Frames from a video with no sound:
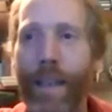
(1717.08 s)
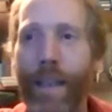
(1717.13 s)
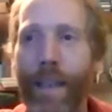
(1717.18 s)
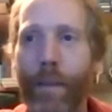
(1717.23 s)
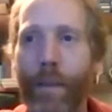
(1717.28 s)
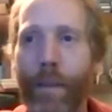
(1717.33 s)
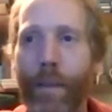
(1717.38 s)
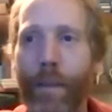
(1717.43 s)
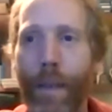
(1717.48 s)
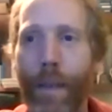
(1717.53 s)

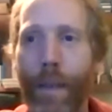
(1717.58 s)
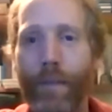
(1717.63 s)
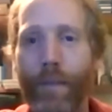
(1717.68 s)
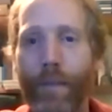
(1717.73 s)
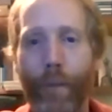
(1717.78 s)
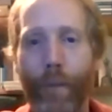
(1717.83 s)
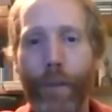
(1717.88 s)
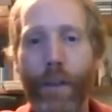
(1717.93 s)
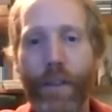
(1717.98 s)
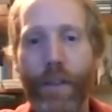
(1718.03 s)
Plants for the
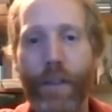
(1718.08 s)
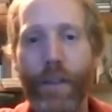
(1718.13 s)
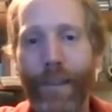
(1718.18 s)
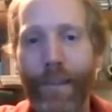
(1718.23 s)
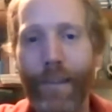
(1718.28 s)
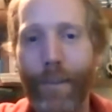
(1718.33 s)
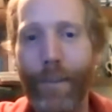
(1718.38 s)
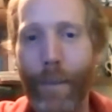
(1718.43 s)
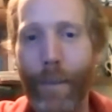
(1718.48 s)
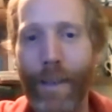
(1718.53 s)
Future
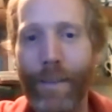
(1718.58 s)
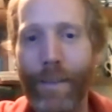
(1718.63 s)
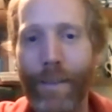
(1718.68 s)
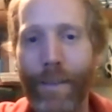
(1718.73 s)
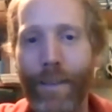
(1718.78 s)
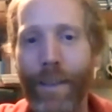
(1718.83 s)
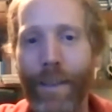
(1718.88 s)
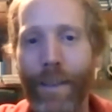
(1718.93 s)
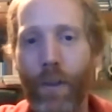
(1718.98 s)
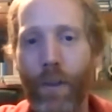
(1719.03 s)
in
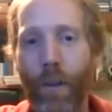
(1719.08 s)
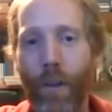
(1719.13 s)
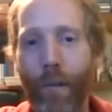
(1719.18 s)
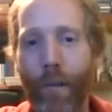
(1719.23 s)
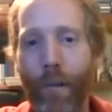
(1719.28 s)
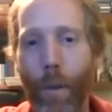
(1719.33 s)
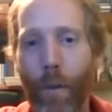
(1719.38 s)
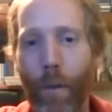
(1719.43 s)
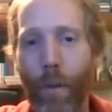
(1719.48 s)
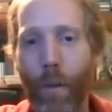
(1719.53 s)

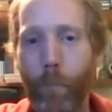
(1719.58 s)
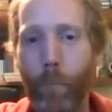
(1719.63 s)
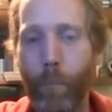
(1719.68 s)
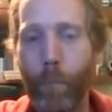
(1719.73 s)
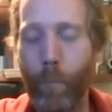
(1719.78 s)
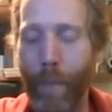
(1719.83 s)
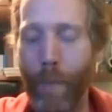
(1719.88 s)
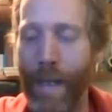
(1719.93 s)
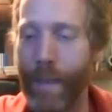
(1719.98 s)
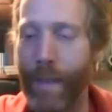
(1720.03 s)
Cornwall
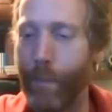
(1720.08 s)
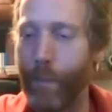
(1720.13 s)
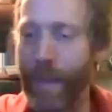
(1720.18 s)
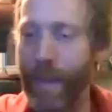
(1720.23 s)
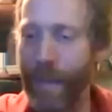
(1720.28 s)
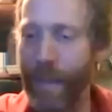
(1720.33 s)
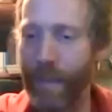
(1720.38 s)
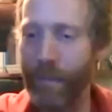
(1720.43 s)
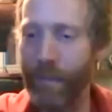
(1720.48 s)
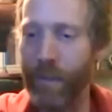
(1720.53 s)
many
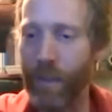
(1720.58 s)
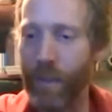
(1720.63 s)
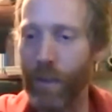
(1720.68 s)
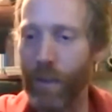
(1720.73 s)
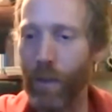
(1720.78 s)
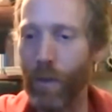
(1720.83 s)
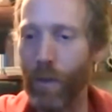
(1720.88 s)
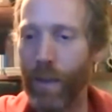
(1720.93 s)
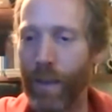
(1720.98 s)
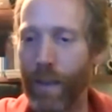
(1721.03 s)
years
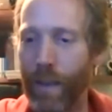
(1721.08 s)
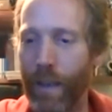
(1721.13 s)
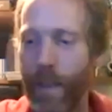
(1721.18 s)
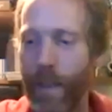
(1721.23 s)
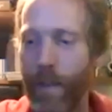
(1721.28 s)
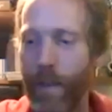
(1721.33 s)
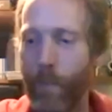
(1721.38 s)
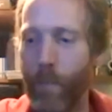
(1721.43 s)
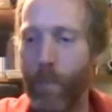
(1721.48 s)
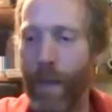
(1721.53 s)
ago.
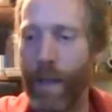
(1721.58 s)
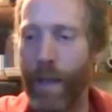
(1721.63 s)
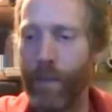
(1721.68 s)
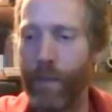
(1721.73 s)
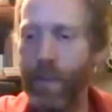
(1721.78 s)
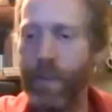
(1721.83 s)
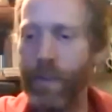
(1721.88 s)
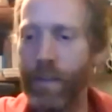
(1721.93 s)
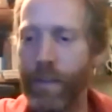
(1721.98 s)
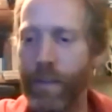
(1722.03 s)
And I
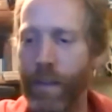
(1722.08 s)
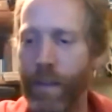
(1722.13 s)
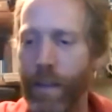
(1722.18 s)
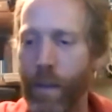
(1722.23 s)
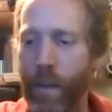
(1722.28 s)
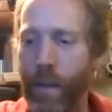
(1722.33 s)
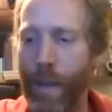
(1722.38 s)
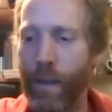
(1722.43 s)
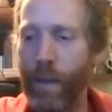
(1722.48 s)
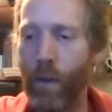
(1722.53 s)
visited in
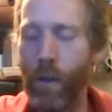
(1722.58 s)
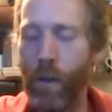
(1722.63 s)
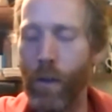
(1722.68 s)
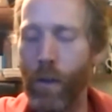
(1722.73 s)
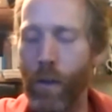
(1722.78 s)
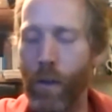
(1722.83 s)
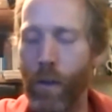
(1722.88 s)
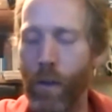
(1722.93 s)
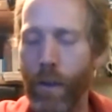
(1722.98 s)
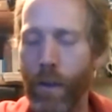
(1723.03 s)
about
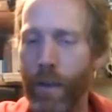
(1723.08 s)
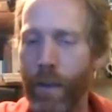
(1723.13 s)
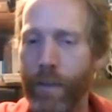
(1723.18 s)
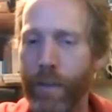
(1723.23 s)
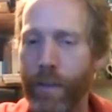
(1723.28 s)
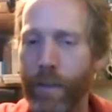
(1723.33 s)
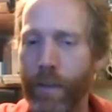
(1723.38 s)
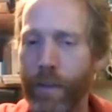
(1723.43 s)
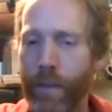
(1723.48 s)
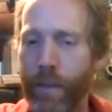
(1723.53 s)
August,
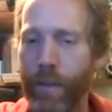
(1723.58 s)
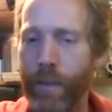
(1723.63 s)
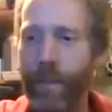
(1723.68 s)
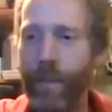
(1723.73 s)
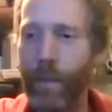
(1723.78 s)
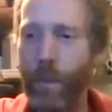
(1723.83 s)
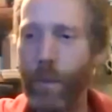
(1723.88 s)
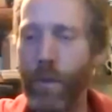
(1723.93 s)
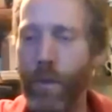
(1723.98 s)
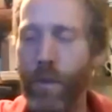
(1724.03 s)
and
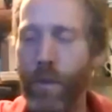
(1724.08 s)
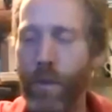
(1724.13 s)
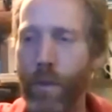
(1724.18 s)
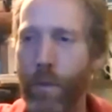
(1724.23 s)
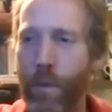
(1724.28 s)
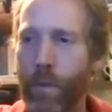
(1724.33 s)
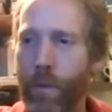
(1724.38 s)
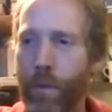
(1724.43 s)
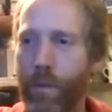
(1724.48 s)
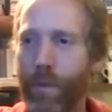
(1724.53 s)
it
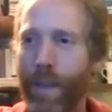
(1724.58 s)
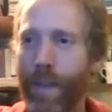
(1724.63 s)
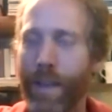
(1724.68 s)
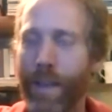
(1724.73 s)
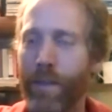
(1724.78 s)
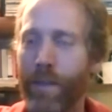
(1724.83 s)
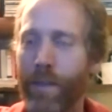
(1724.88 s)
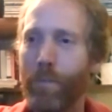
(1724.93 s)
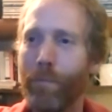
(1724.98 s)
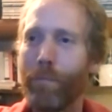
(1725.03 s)
was
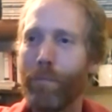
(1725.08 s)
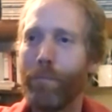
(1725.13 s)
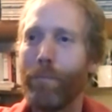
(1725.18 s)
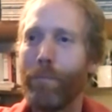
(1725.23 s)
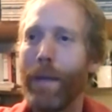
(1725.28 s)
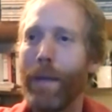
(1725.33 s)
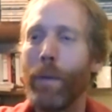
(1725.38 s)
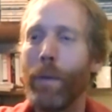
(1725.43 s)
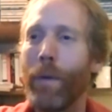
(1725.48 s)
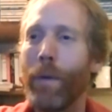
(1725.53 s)

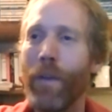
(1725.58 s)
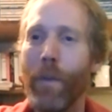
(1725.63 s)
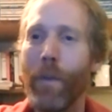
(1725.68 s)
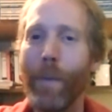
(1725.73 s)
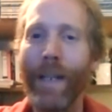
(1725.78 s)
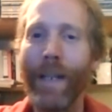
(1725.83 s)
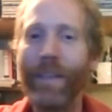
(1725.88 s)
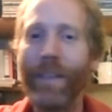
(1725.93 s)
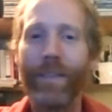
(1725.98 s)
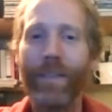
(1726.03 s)
maybe one of the
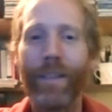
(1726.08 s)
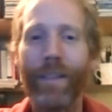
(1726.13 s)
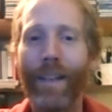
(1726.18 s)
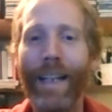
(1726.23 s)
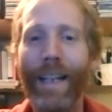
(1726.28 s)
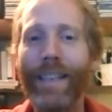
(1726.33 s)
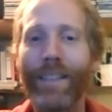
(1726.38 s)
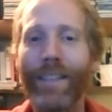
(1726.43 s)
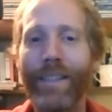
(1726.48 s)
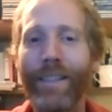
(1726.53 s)
biggest
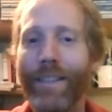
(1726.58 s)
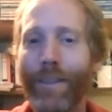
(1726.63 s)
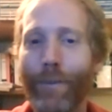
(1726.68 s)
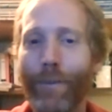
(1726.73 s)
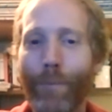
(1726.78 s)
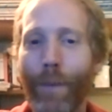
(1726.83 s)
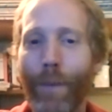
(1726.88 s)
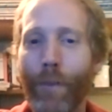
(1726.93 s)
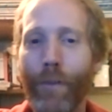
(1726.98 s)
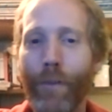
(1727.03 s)
collections of
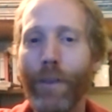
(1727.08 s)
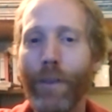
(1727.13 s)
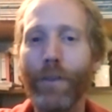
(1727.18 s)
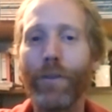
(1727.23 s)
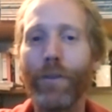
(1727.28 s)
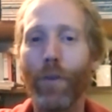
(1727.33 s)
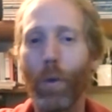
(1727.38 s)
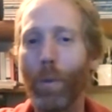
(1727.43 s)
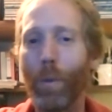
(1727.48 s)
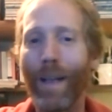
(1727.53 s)

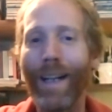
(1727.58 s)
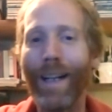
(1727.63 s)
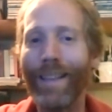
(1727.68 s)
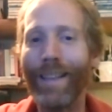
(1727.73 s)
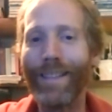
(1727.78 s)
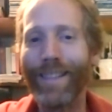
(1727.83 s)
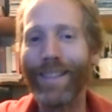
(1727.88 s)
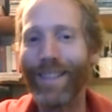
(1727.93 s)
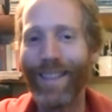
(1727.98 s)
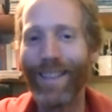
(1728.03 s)
useful
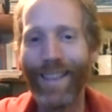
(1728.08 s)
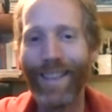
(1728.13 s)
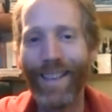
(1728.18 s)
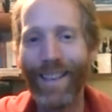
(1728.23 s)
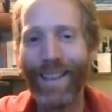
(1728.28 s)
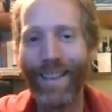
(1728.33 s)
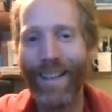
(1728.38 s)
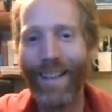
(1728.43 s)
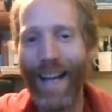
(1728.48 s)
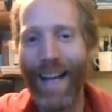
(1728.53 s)
plants
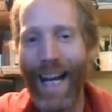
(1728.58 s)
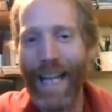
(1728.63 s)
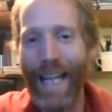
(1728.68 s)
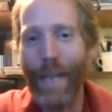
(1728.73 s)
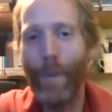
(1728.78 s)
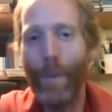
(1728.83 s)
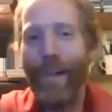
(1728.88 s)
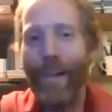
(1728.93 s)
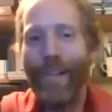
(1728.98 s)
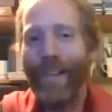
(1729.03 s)

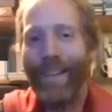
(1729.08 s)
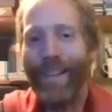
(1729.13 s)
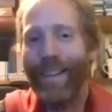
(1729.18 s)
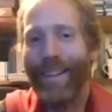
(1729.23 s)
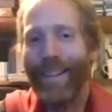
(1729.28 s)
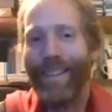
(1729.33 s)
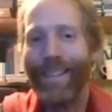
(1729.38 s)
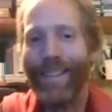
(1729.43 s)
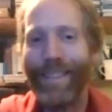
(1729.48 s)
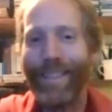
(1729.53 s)
anywhere in
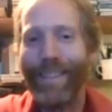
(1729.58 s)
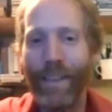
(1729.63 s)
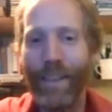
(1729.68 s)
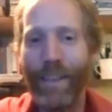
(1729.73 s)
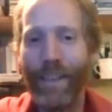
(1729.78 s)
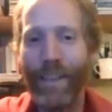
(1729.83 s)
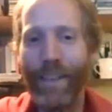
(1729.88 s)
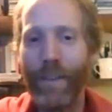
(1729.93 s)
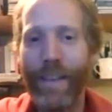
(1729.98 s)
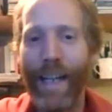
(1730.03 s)
the
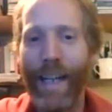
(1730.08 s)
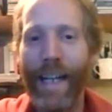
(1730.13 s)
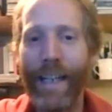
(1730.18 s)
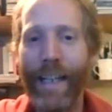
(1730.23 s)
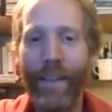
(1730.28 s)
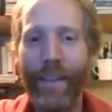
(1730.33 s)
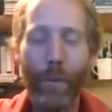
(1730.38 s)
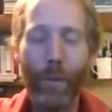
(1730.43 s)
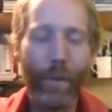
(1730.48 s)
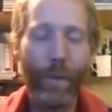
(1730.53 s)
UK.
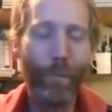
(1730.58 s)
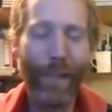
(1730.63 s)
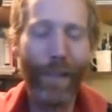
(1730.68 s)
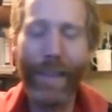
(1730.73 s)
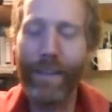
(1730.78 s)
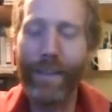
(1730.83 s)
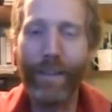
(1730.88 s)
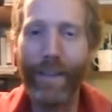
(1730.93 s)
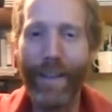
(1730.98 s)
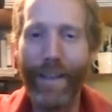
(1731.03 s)
And there was
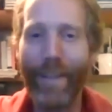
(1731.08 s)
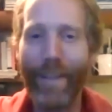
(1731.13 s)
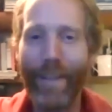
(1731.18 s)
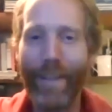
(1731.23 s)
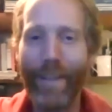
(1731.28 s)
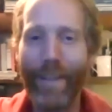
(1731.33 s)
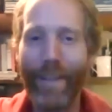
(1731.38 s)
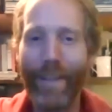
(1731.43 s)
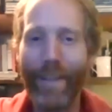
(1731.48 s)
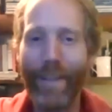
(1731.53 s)
practically
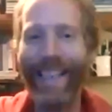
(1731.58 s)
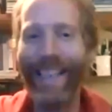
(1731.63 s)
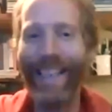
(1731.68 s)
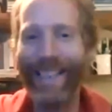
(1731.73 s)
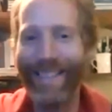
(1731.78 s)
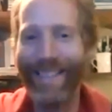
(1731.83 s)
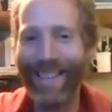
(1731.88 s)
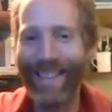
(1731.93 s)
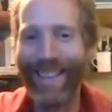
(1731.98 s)
nothing to eat.